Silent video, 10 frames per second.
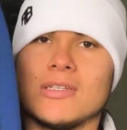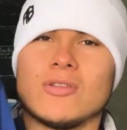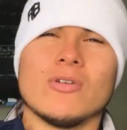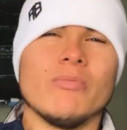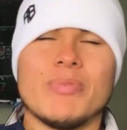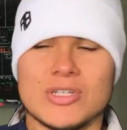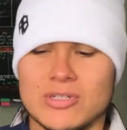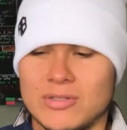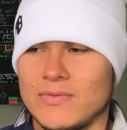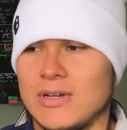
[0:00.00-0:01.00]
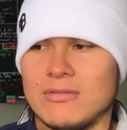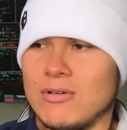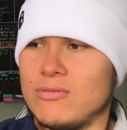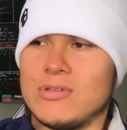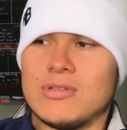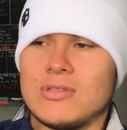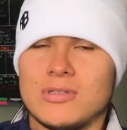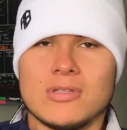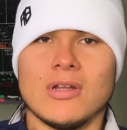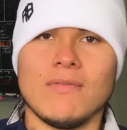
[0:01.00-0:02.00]
I'll throw in pictures of how all this
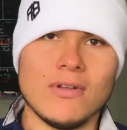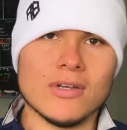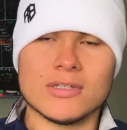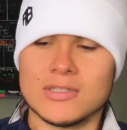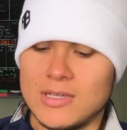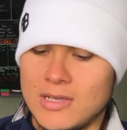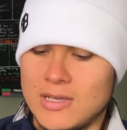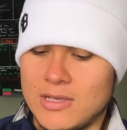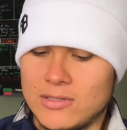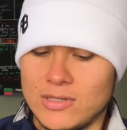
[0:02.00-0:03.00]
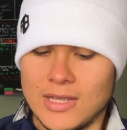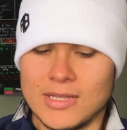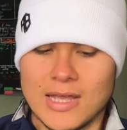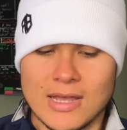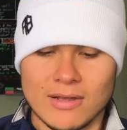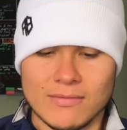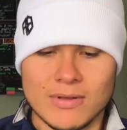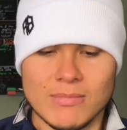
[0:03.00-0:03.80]
stuff looks so you get the hang of it.